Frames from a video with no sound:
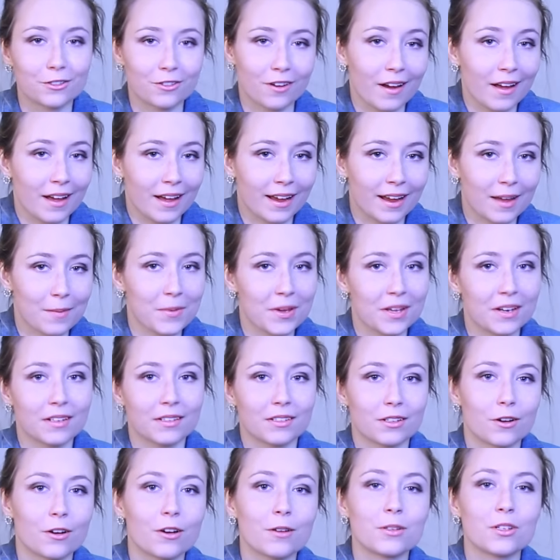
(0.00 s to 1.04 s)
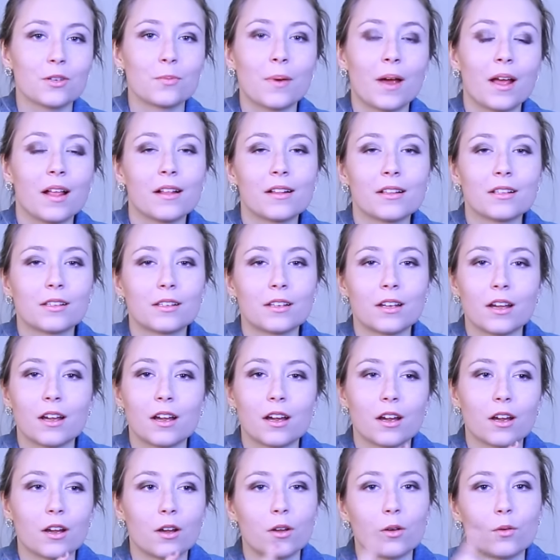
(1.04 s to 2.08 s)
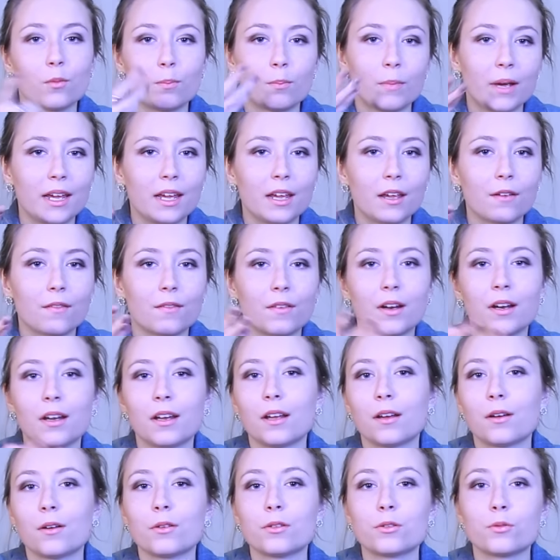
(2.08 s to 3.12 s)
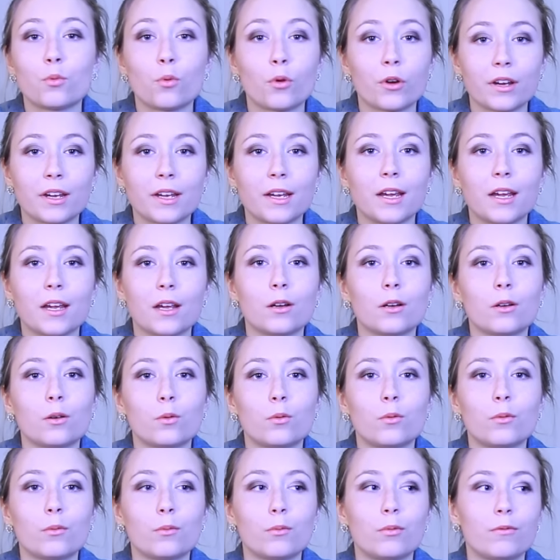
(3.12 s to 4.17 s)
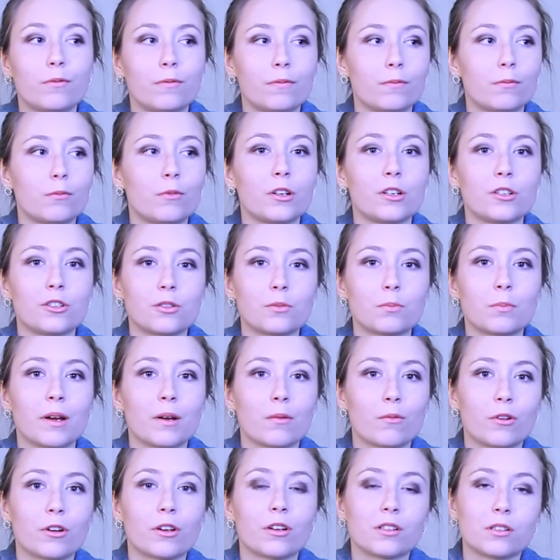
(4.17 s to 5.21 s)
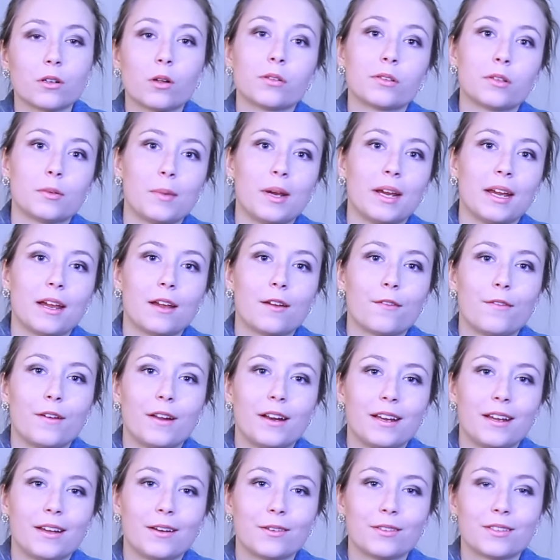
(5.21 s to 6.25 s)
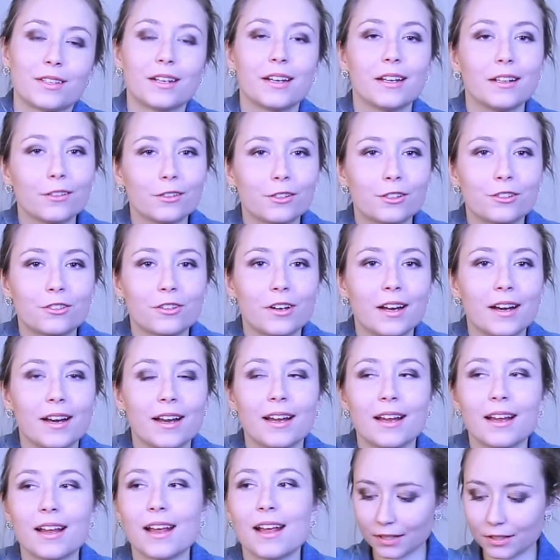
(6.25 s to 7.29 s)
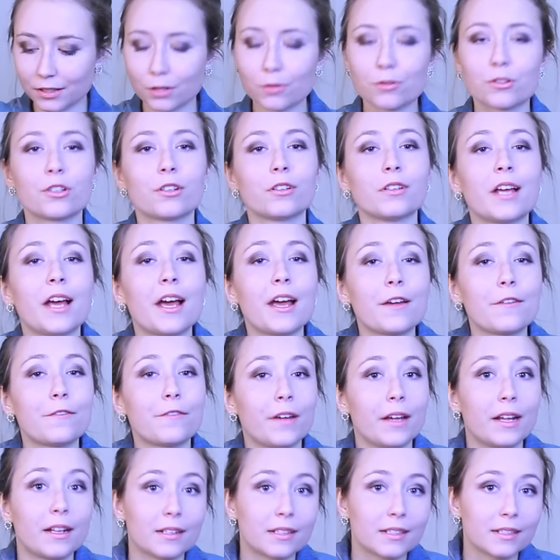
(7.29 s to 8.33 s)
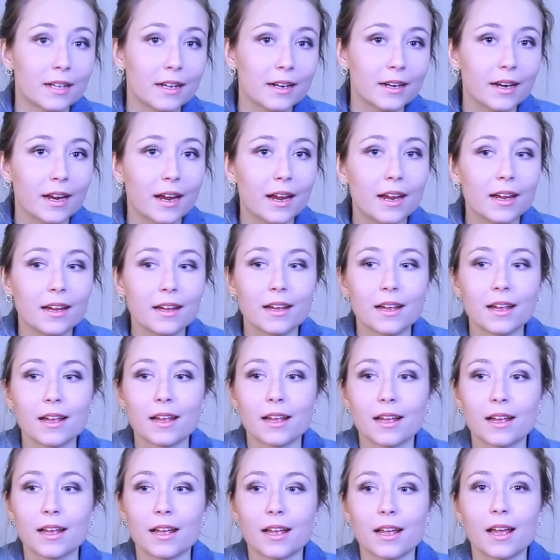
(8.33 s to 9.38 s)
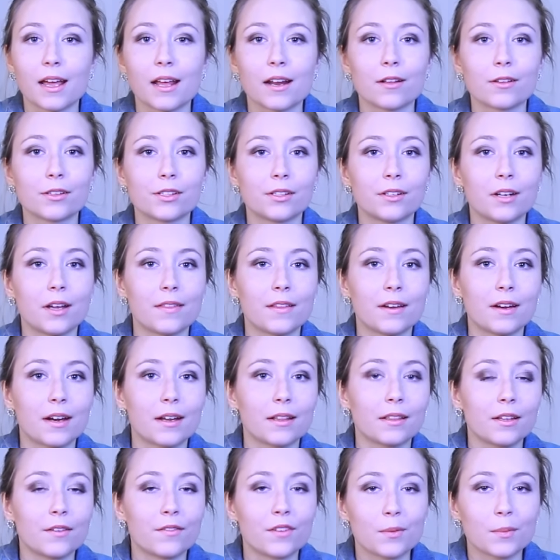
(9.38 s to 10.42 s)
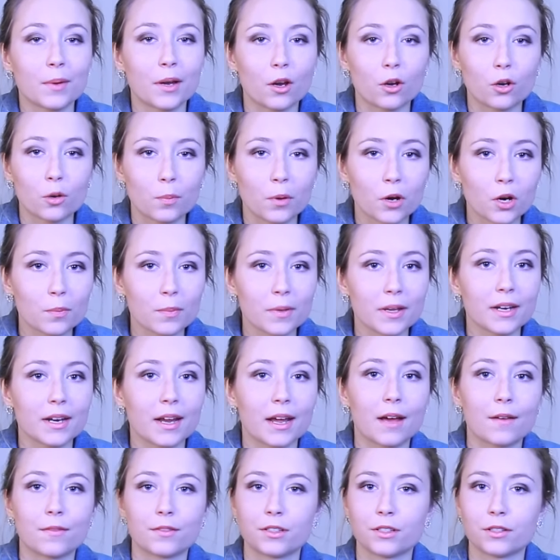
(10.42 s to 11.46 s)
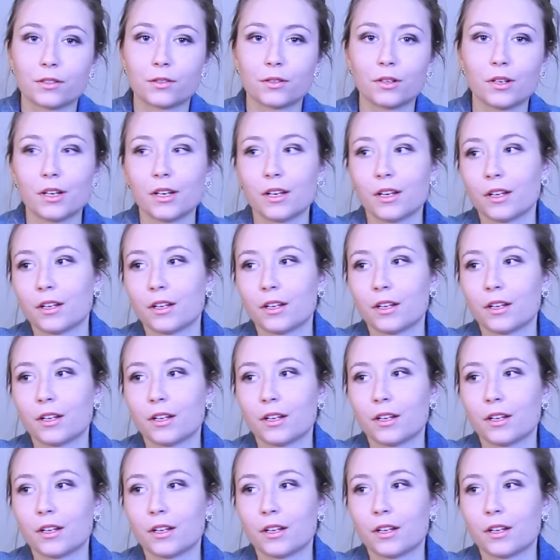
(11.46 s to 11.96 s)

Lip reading: try. I mean, it's hard to balance making videos, working, which my work is also making videos and illustrating, social life and studying. And also now that I live in my own apartment, I have to